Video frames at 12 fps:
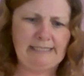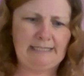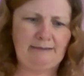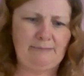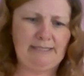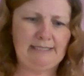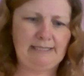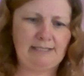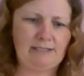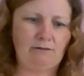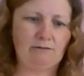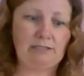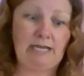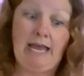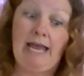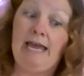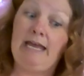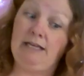said Mrs. Salt.
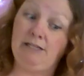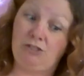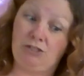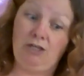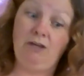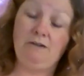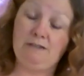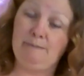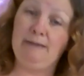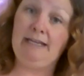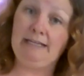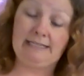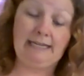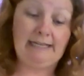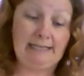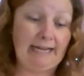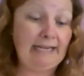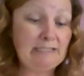"Excuse me, dear
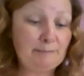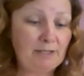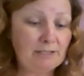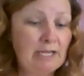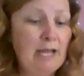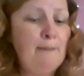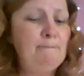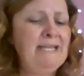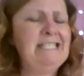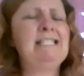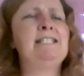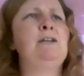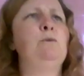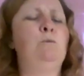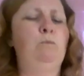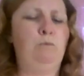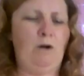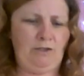lady, but..."
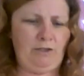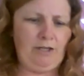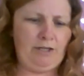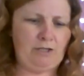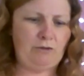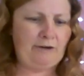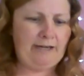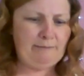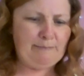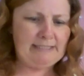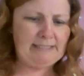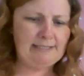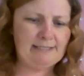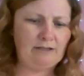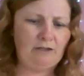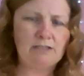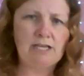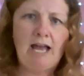"Mr. Wonka," cried Mrs.
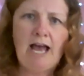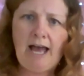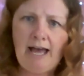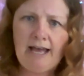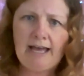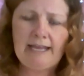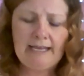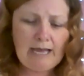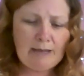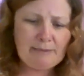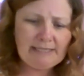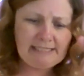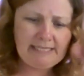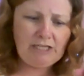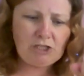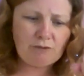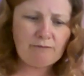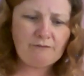Salt, "I am a
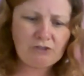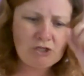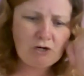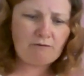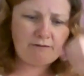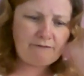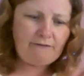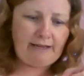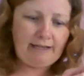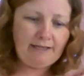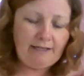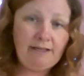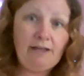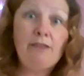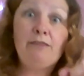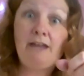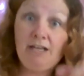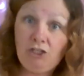teacher of geography."
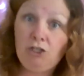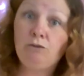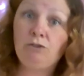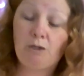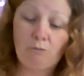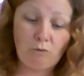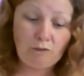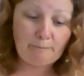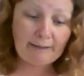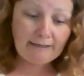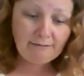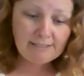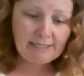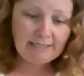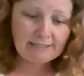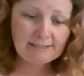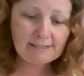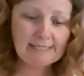"Then you'll know all about
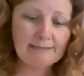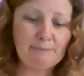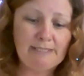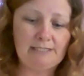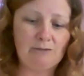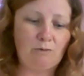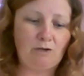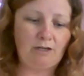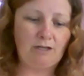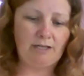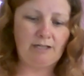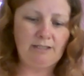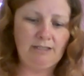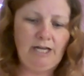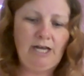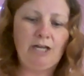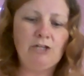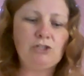it," said Mr. Wonka.
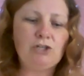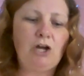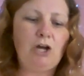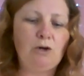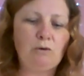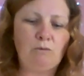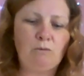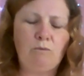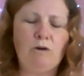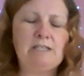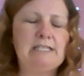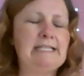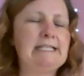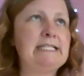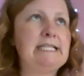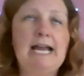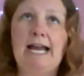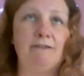"And oh, what a
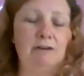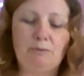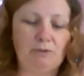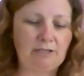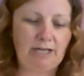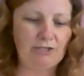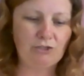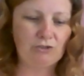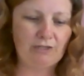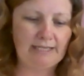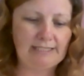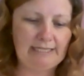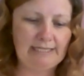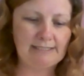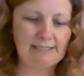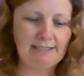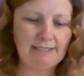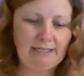terrible country it is.